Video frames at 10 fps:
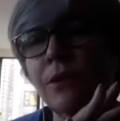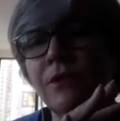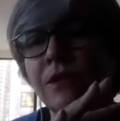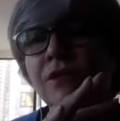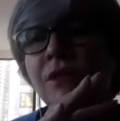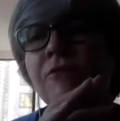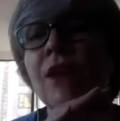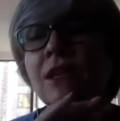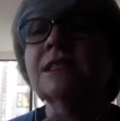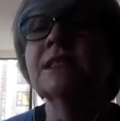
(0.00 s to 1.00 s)
but there's a
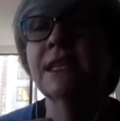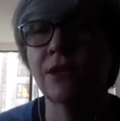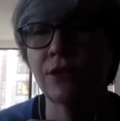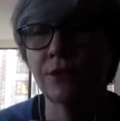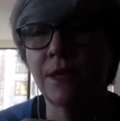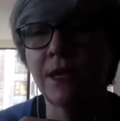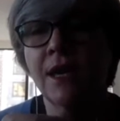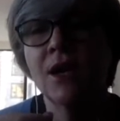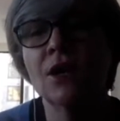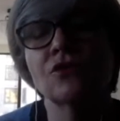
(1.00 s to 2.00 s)
volunteer.
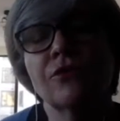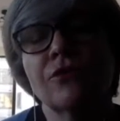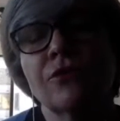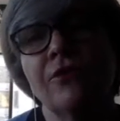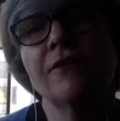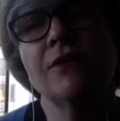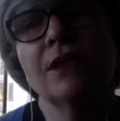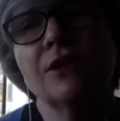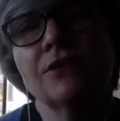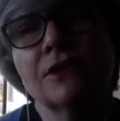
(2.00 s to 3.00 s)
So for five
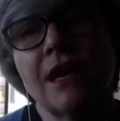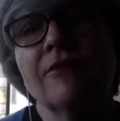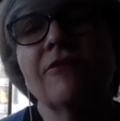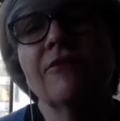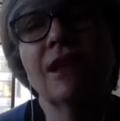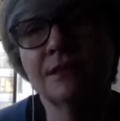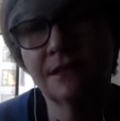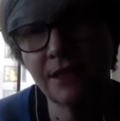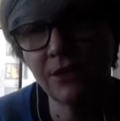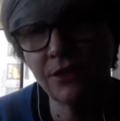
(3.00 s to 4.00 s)
years, I
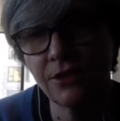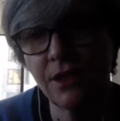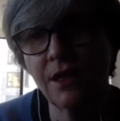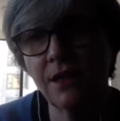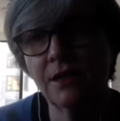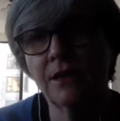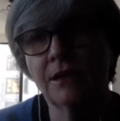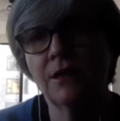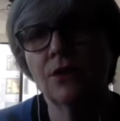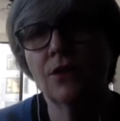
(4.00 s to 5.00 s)
volunteered
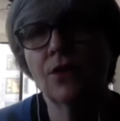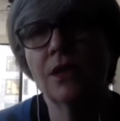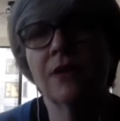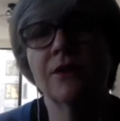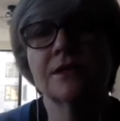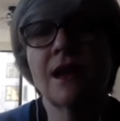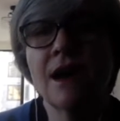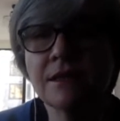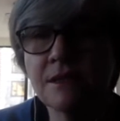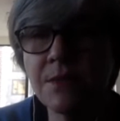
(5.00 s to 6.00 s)
uh, in this
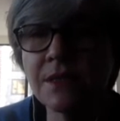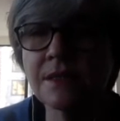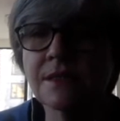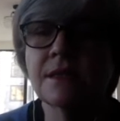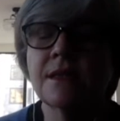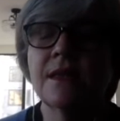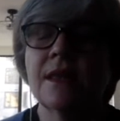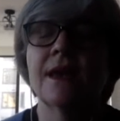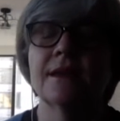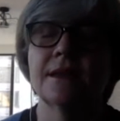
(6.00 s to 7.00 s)
hospice
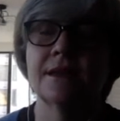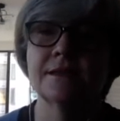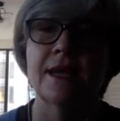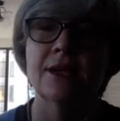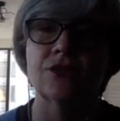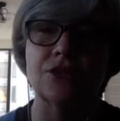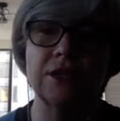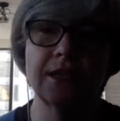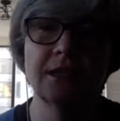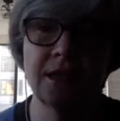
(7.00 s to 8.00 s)
that is
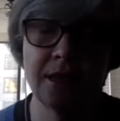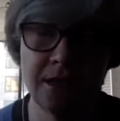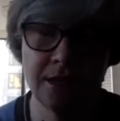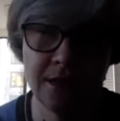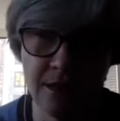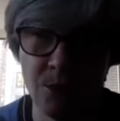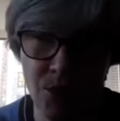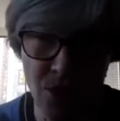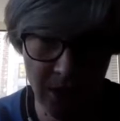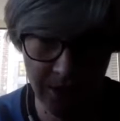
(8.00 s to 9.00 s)
actually uh, in the
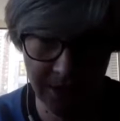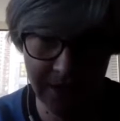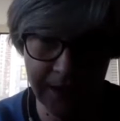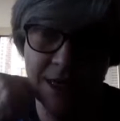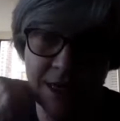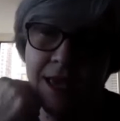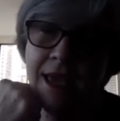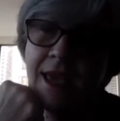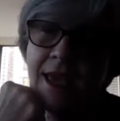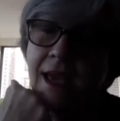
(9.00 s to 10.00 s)
Bronx.
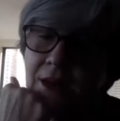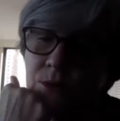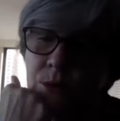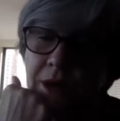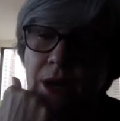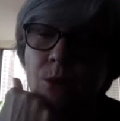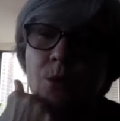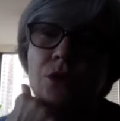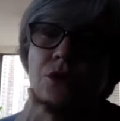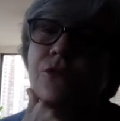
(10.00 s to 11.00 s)
Uh, when I
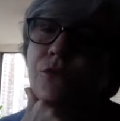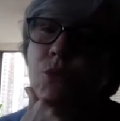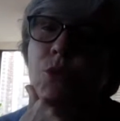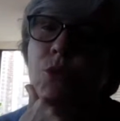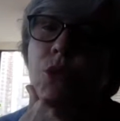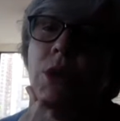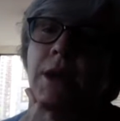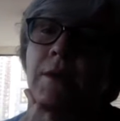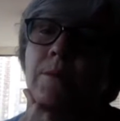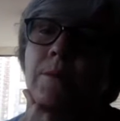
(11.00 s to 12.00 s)
worked for
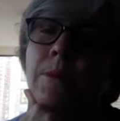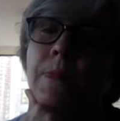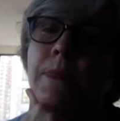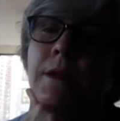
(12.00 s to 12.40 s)
um,